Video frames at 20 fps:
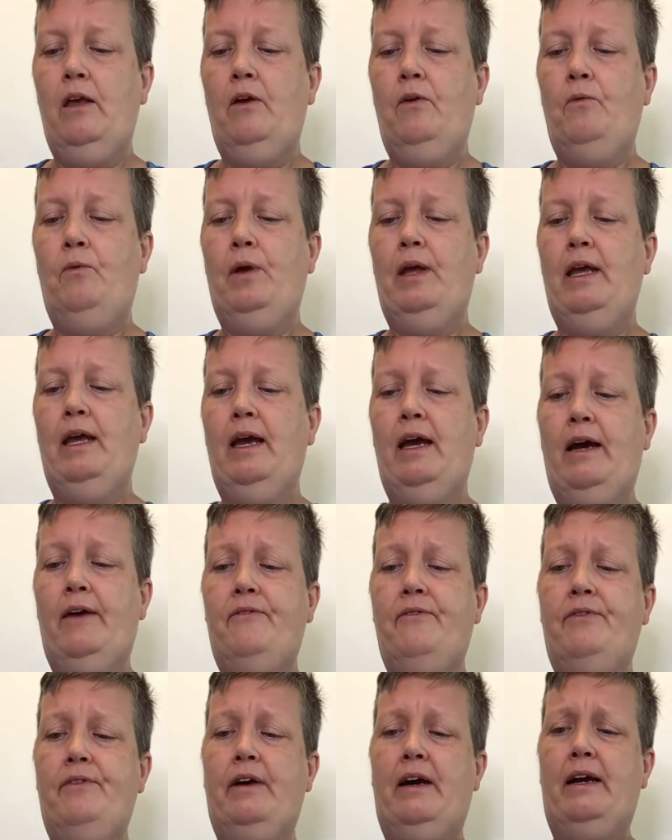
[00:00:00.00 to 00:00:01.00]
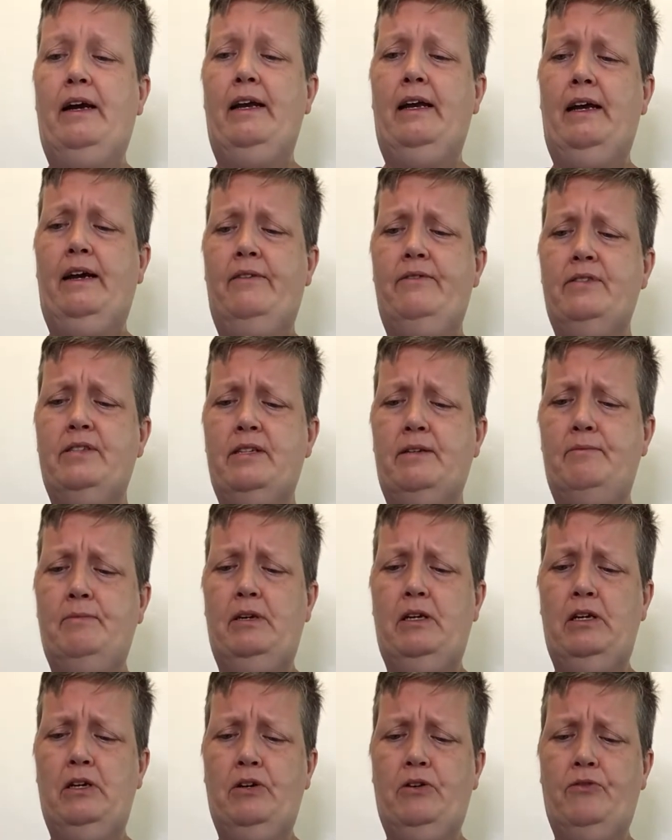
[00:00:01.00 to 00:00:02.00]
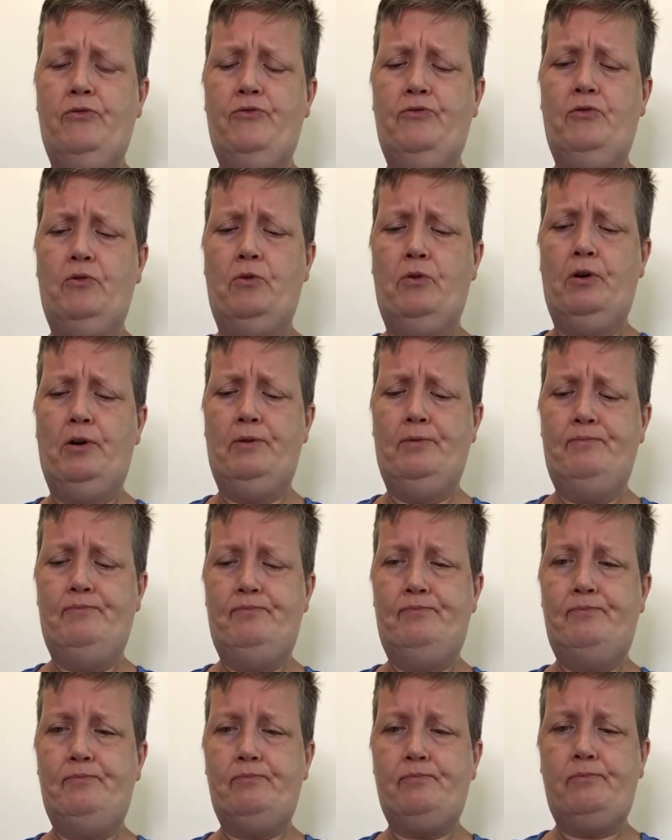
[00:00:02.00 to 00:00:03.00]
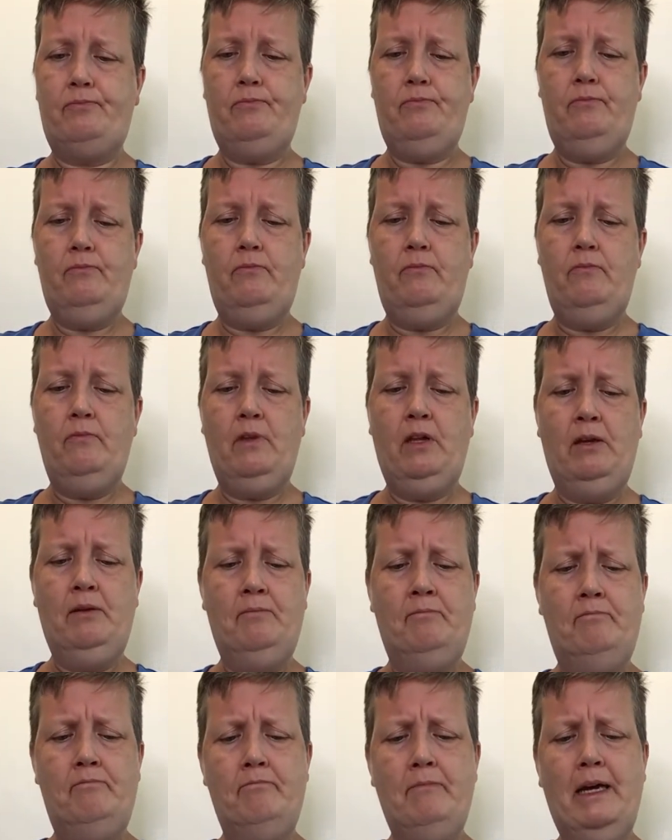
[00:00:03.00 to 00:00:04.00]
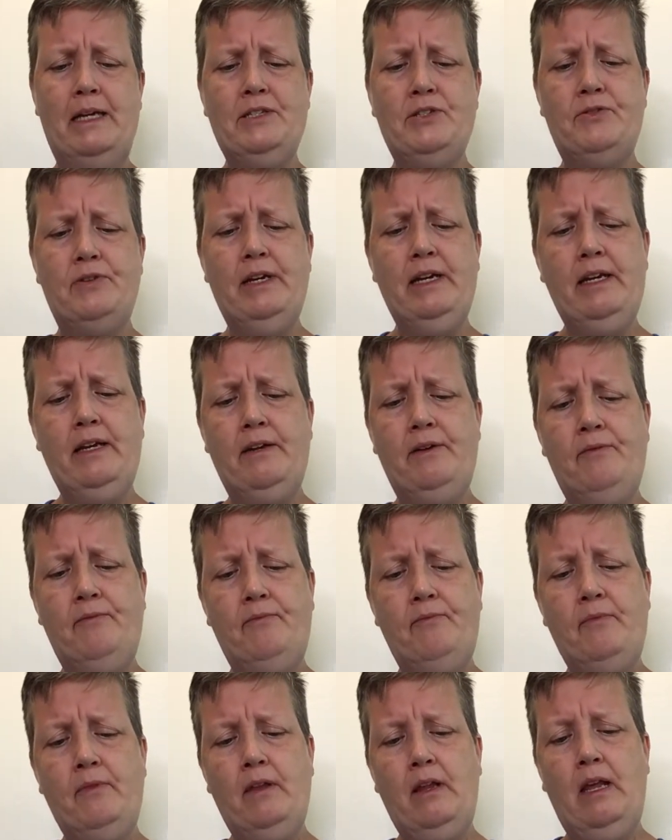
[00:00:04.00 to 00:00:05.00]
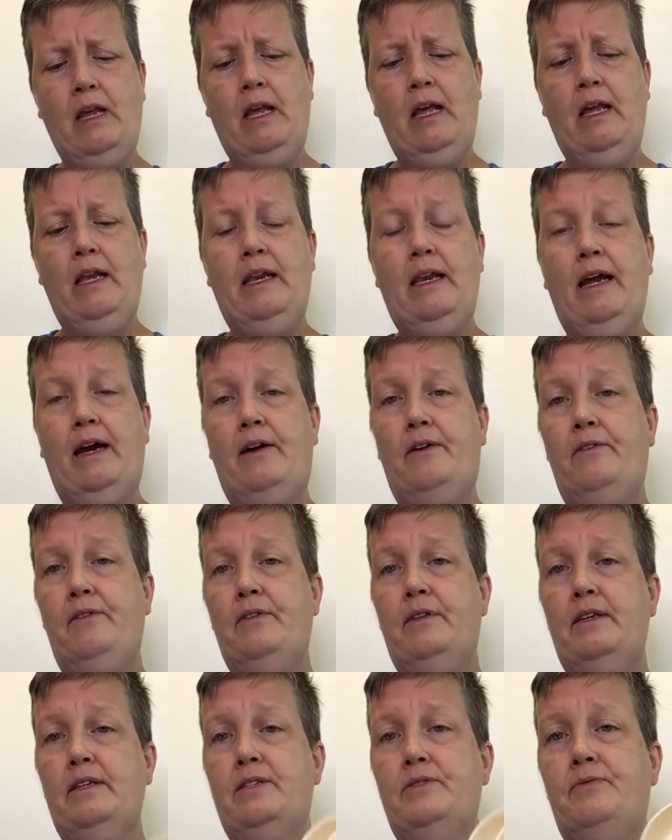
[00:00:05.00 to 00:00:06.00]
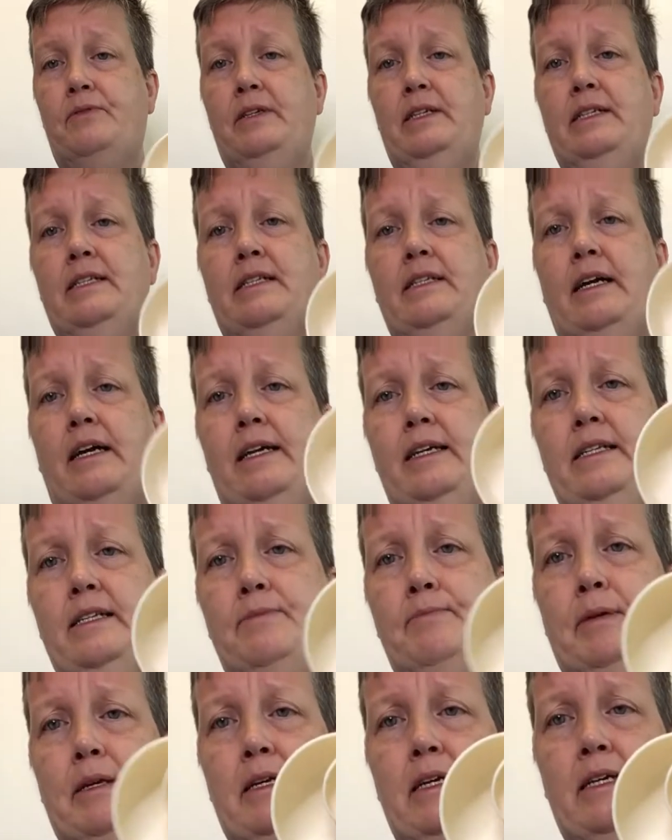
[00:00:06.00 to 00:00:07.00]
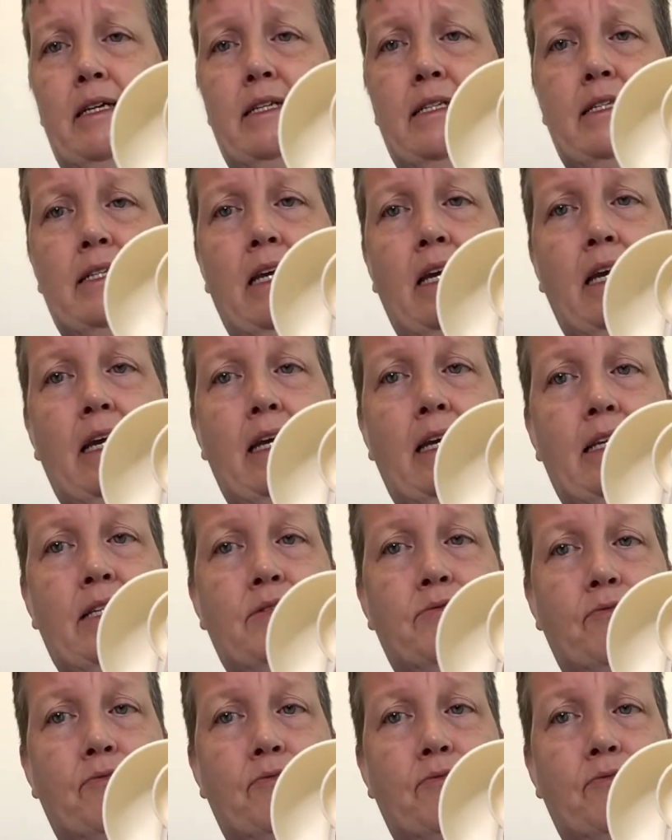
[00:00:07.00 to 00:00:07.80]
I have some here for metric. Now this one is nice because it's